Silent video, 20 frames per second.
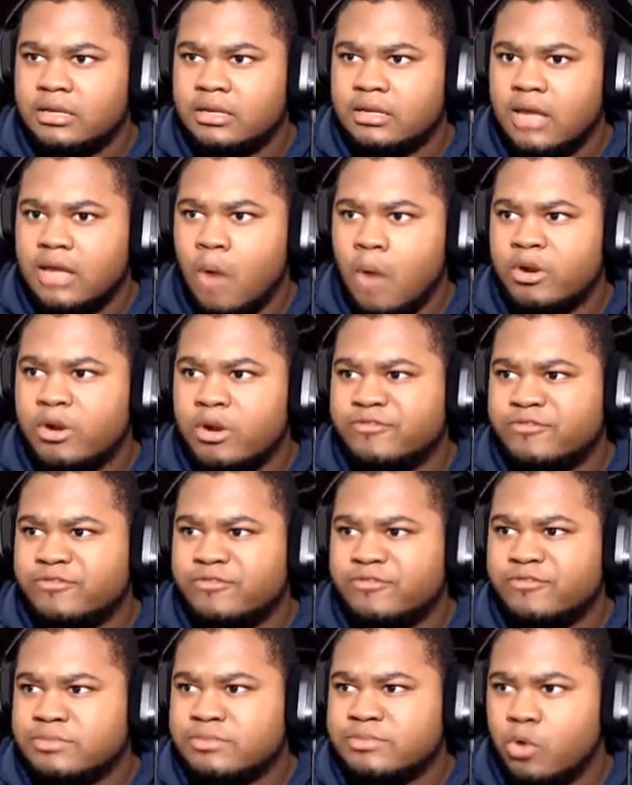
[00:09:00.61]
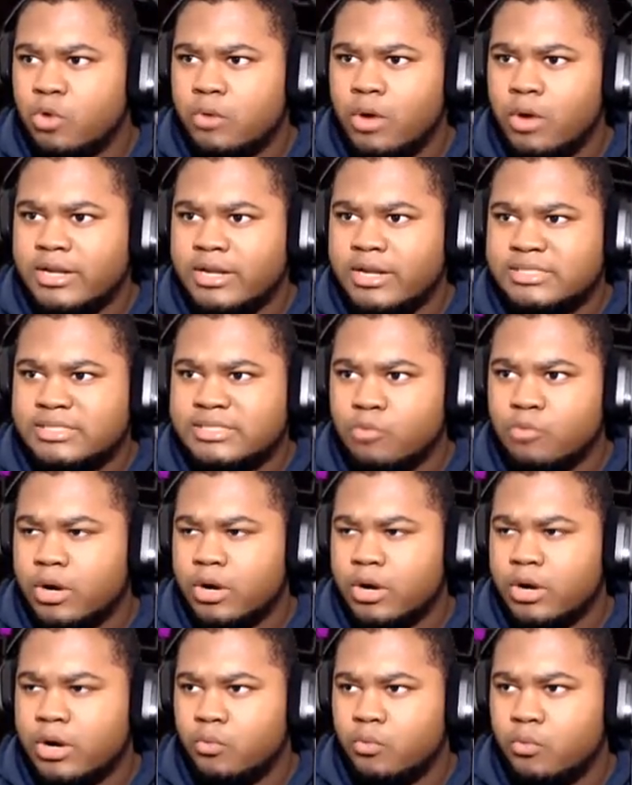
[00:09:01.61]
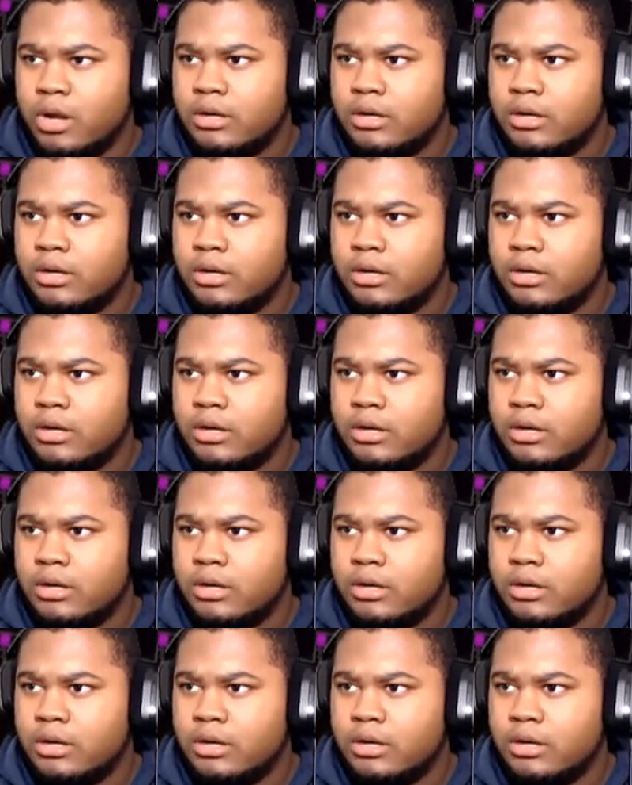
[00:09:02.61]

I wonder if it's more than one. Is it more than one?